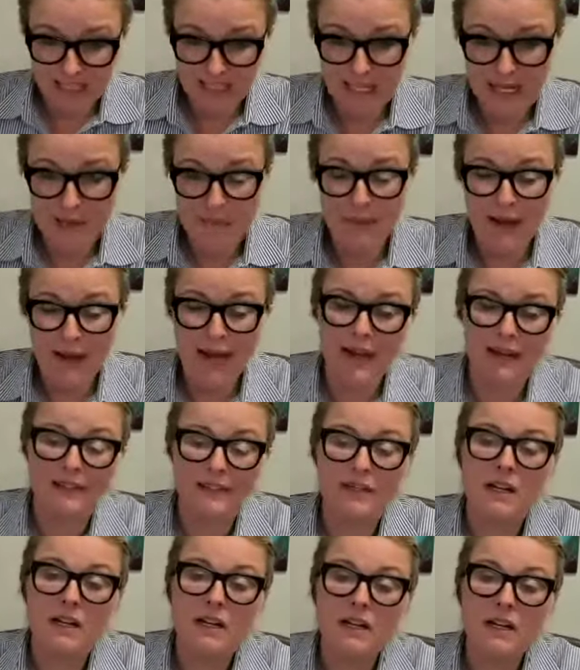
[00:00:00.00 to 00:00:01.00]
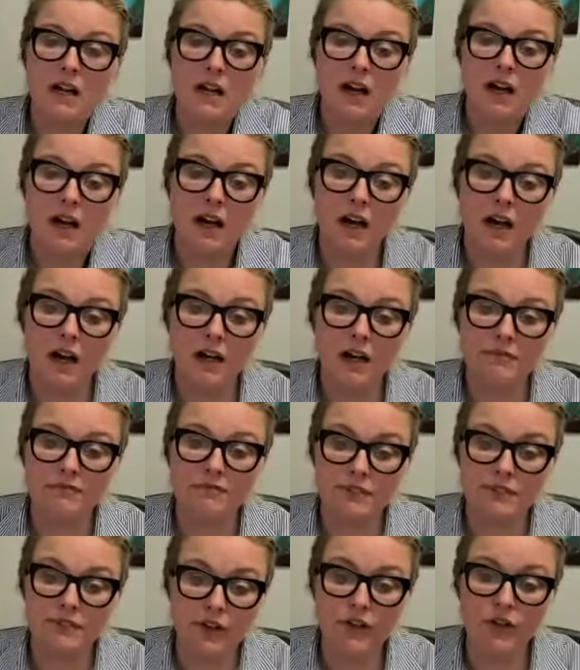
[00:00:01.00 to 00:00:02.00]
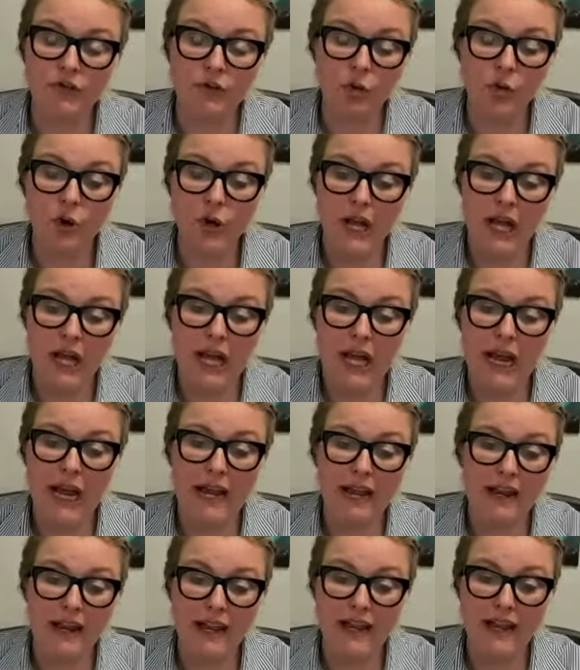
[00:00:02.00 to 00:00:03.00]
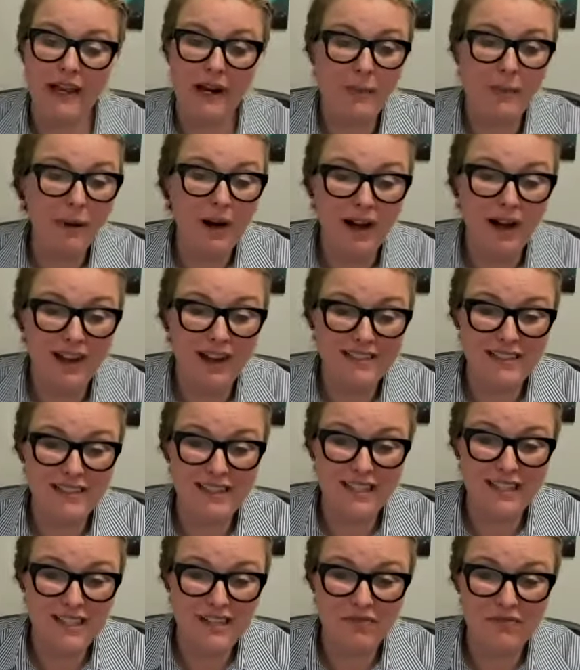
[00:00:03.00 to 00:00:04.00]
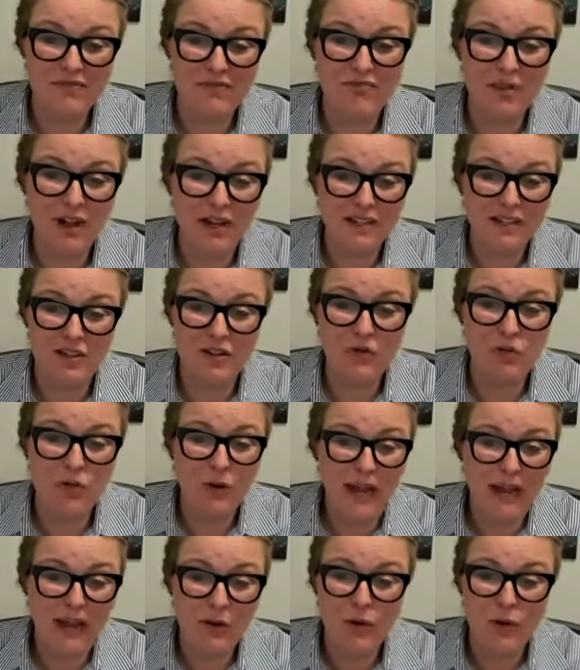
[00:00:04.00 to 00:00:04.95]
impact Central Florida in a positive way.